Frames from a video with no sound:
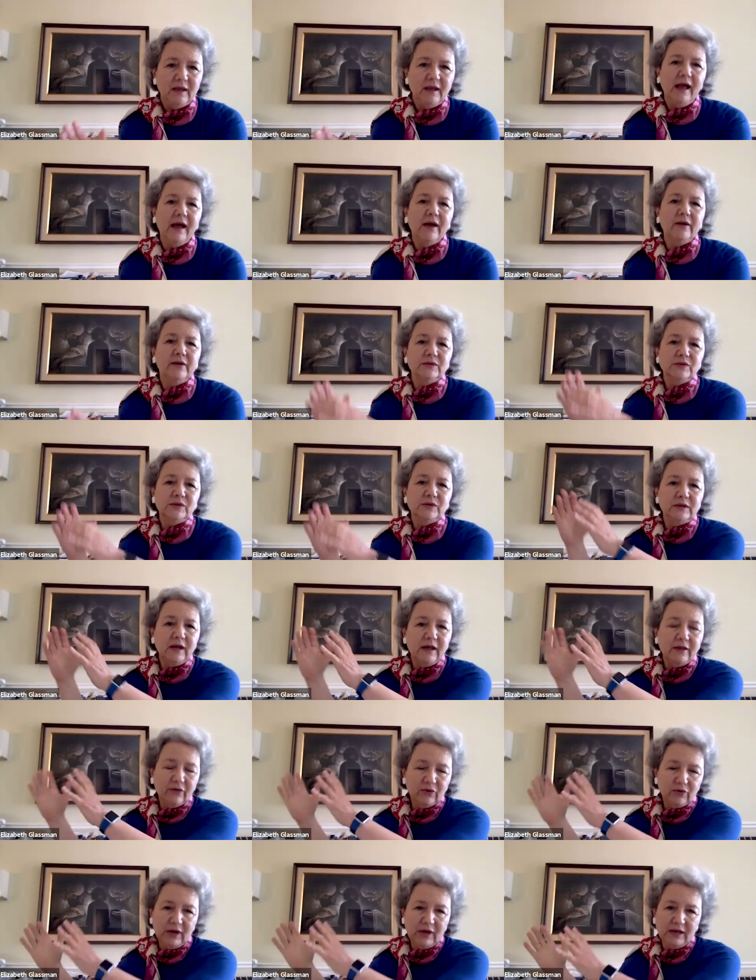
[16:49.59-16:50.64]
How does
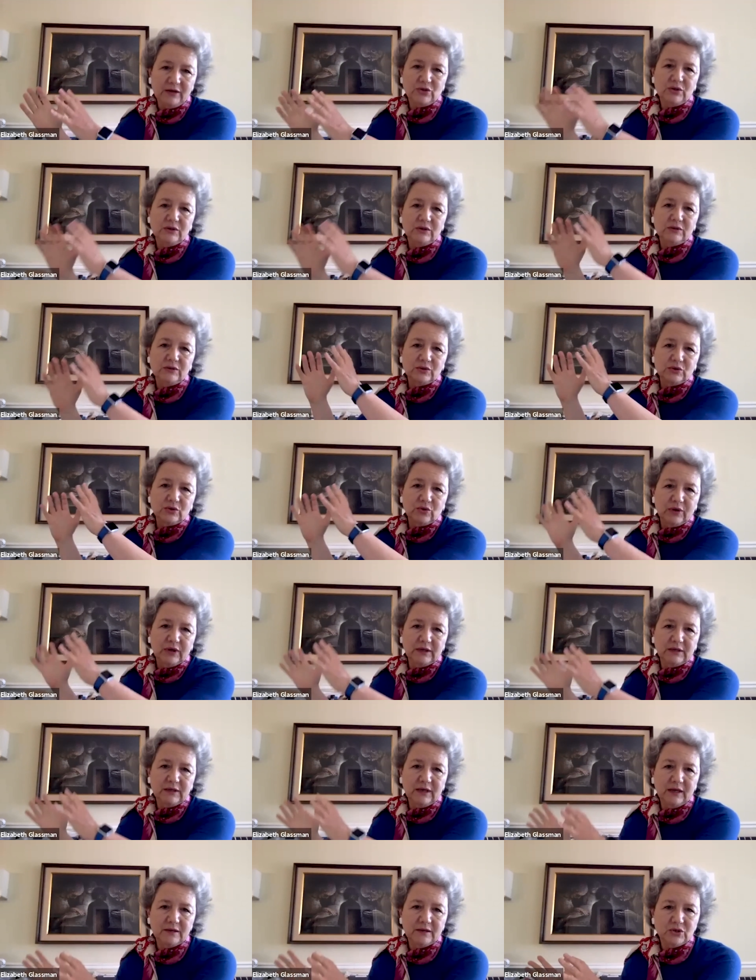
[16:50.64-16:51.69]
another nation's story
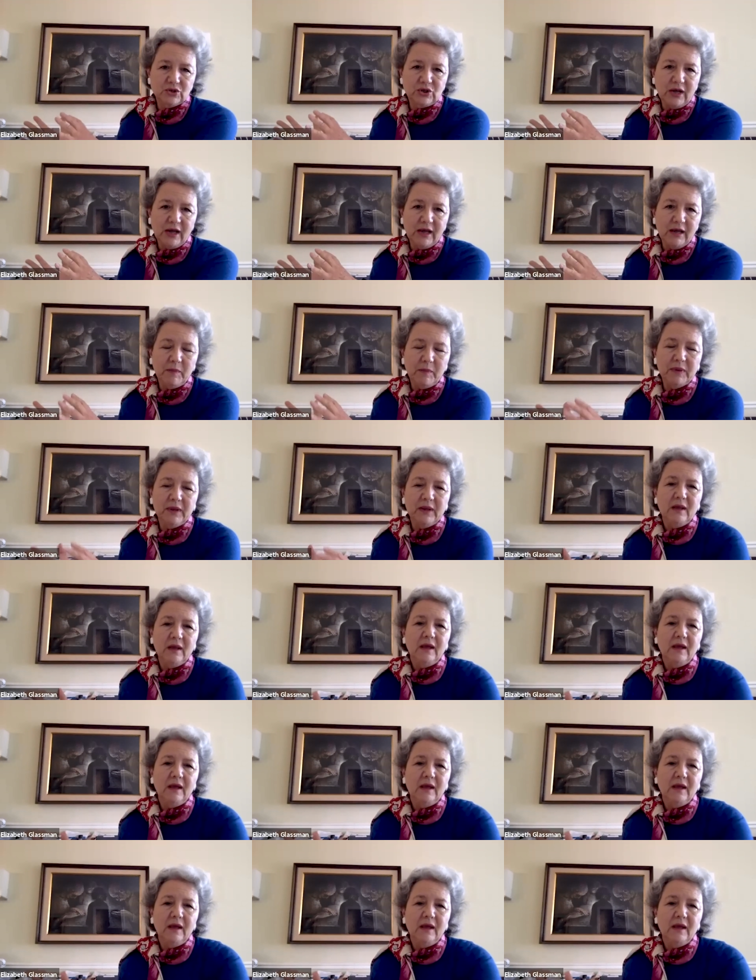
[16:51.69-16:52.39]
take shape?